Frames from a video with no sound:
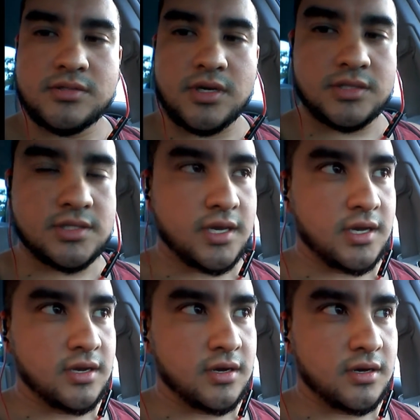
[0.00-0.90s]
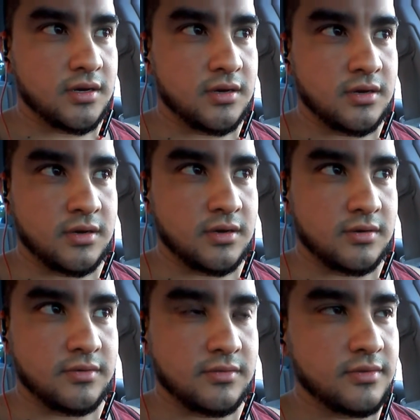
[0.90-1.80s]
sautéed
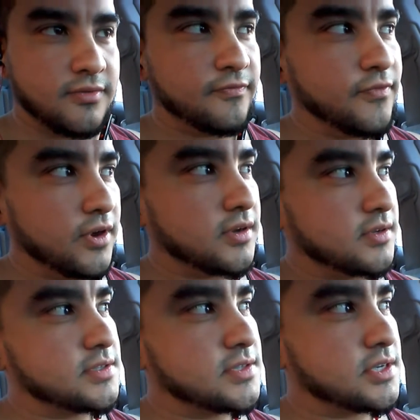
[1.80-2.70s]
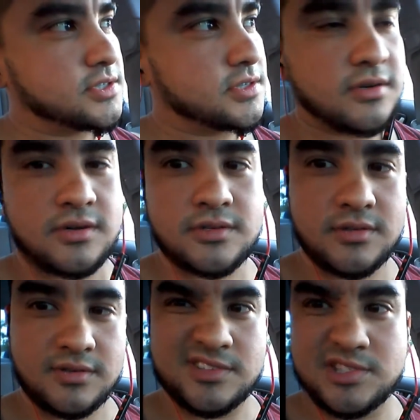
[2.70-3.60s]
uh the fuck is that shit called?
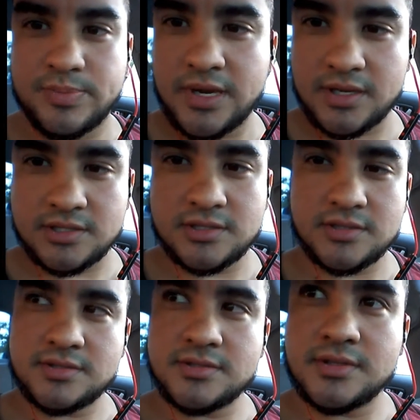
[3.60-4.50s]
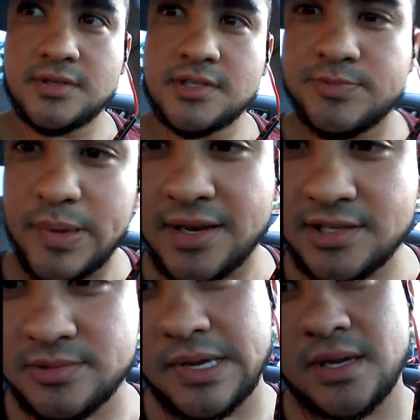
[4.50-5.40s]
Spinach.
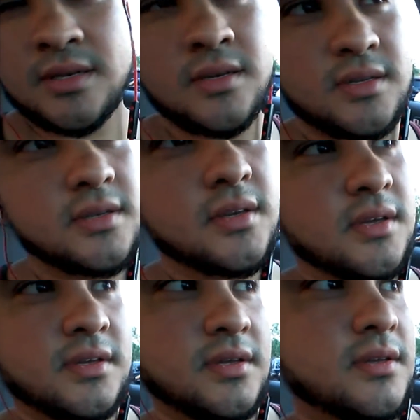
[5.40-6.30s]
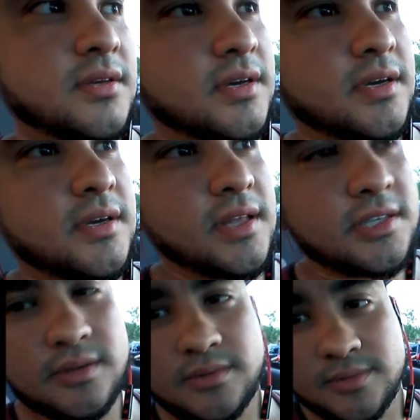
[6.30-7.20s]
Spinach, man. And
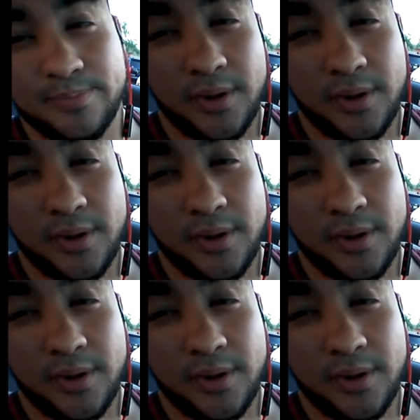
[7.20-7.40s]
that shit was